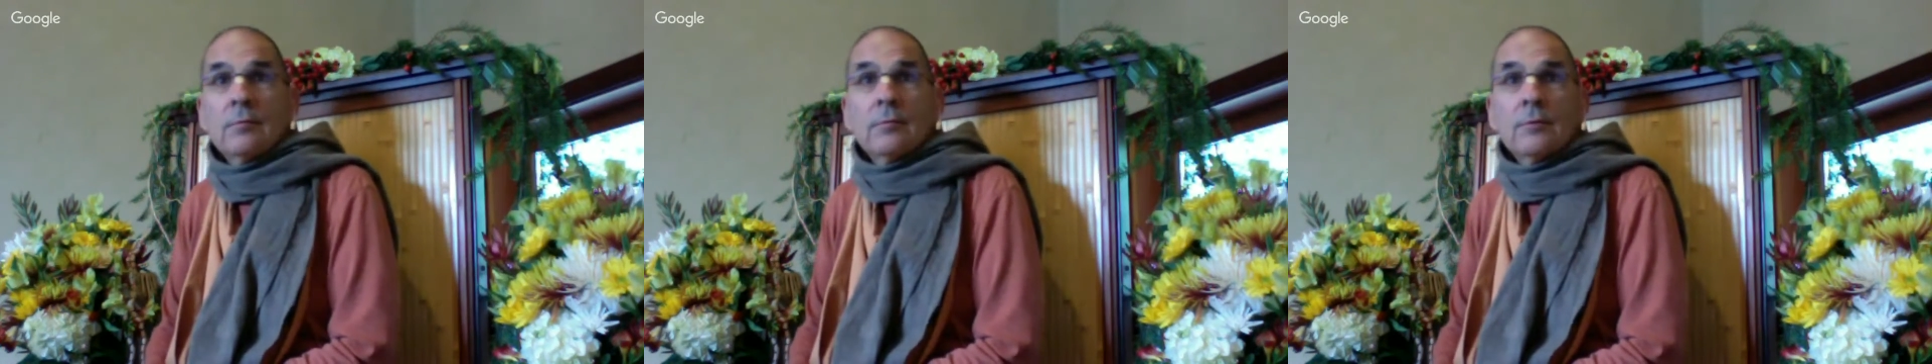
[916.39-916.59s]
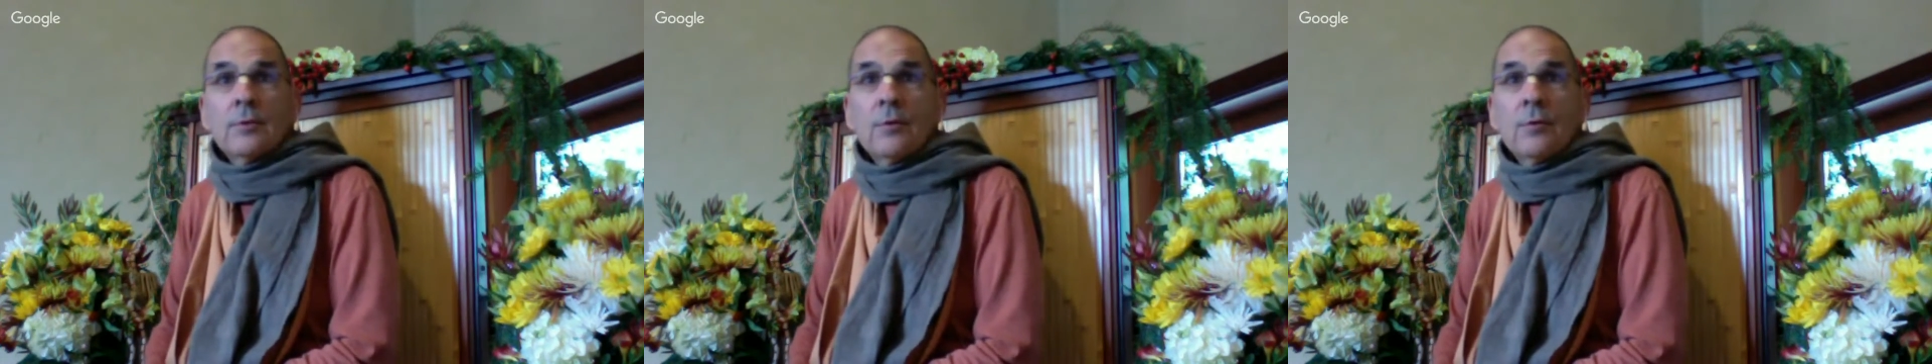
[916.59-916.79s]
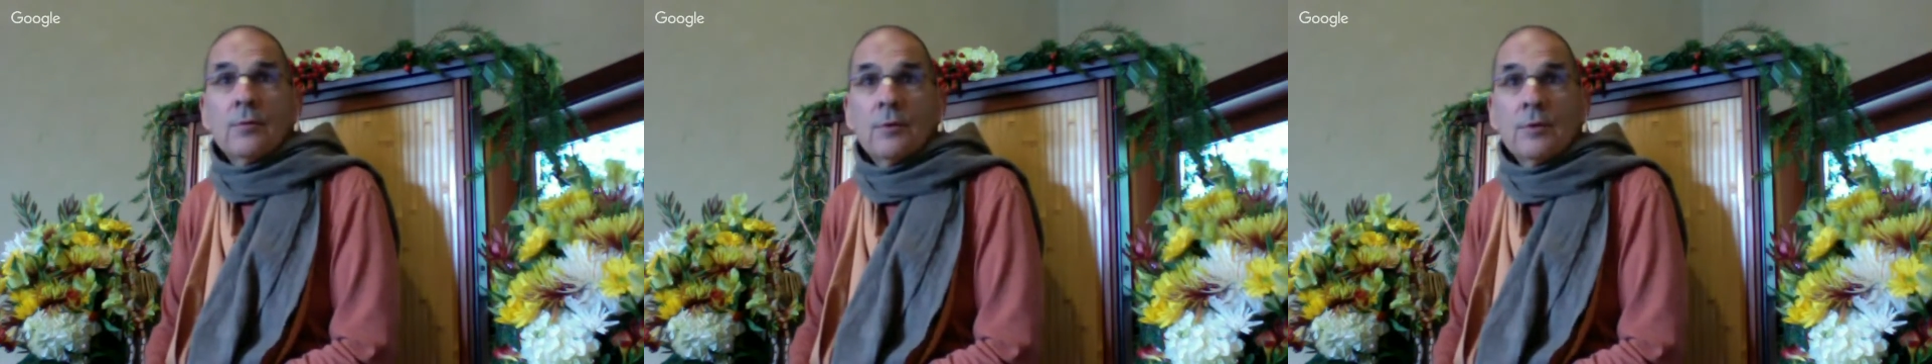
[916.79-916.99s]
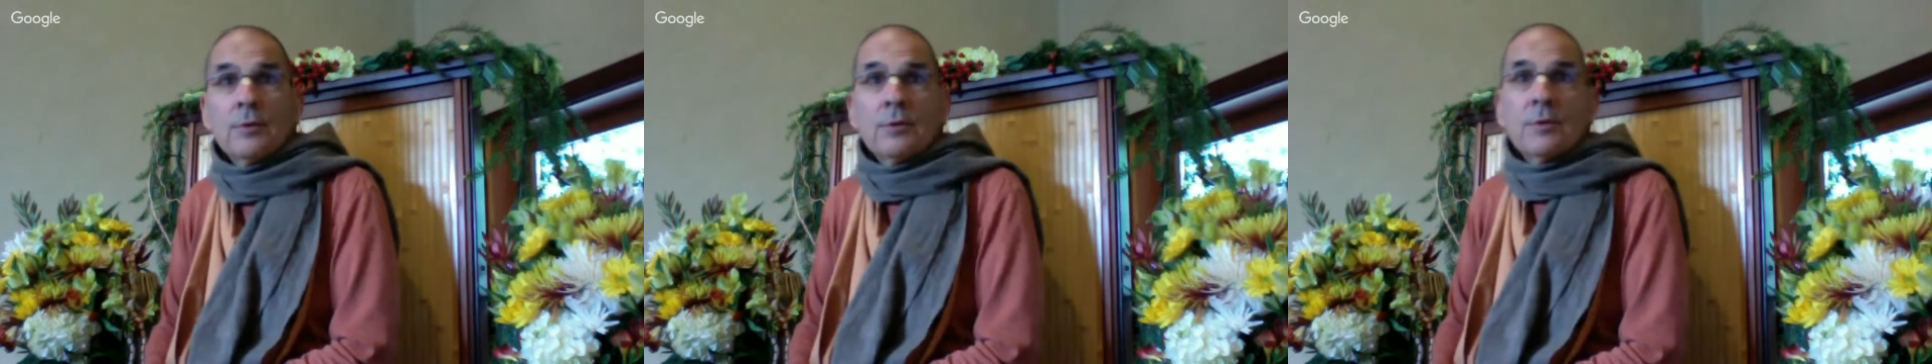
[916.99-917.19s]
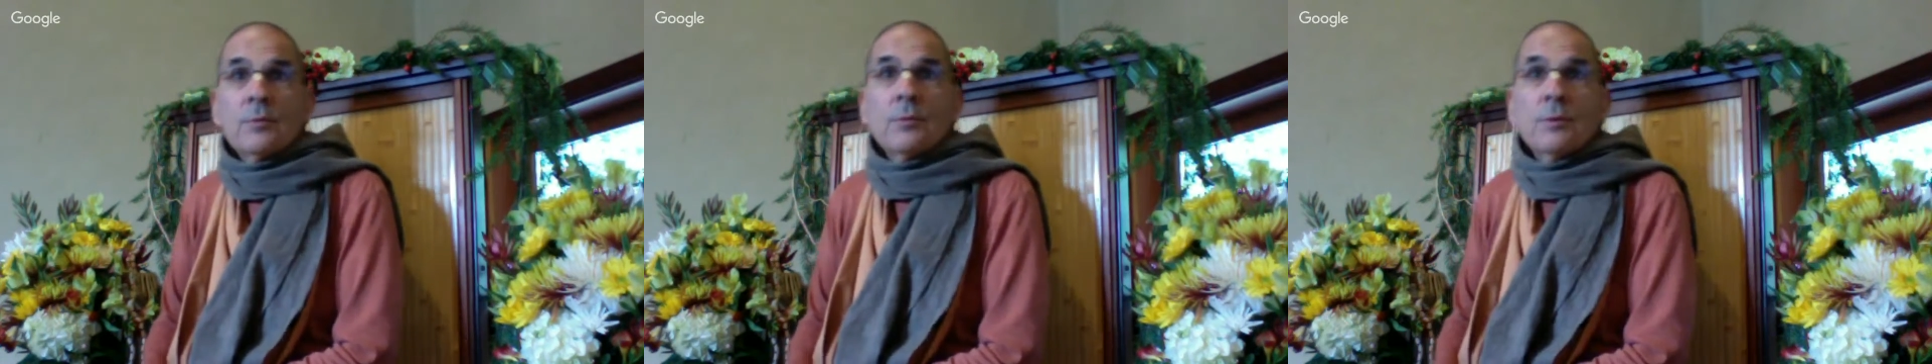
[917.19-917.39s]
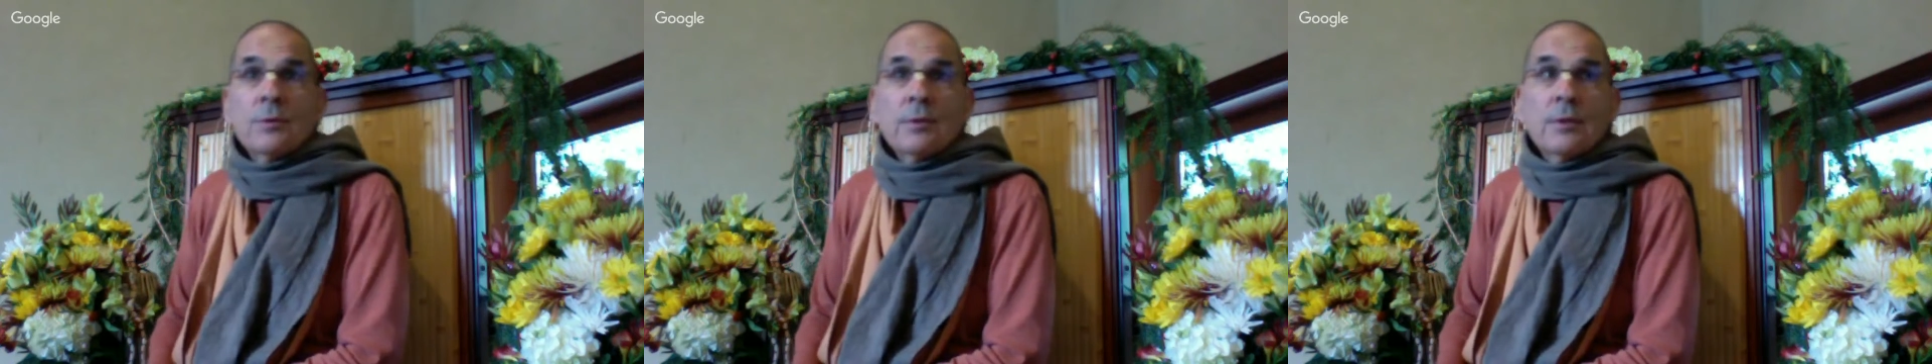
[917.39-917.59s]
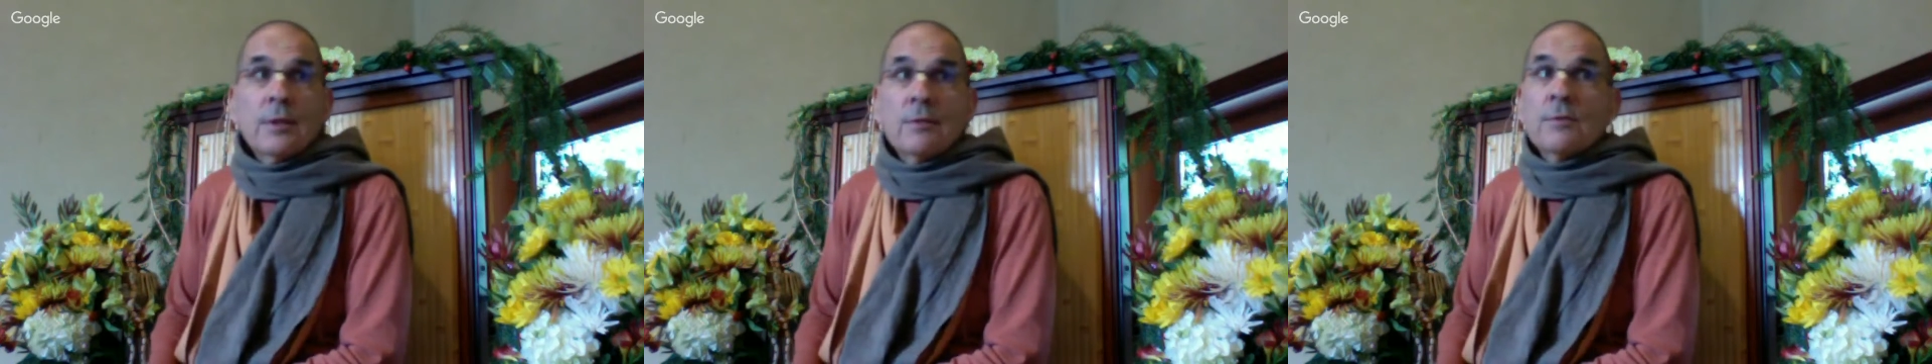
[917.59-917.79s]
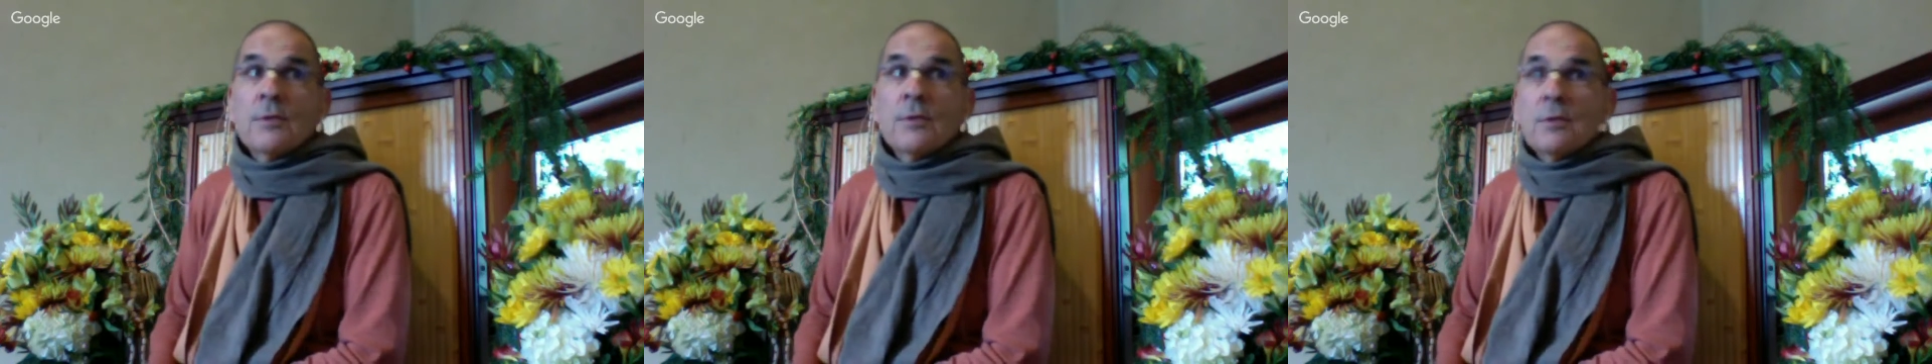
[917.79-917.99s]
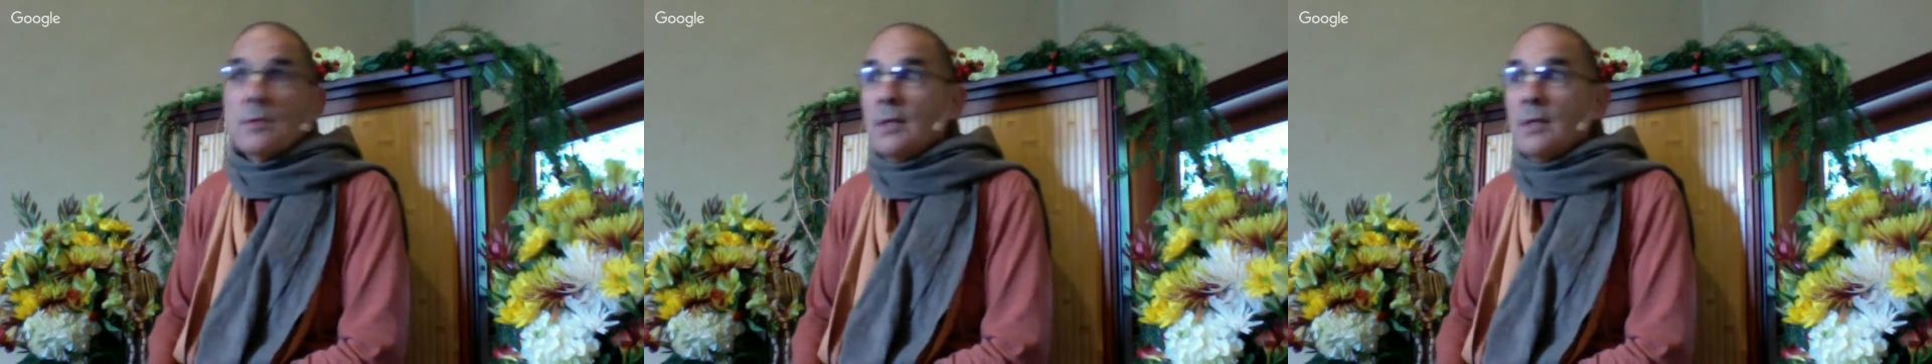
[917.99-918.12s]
So this would gives us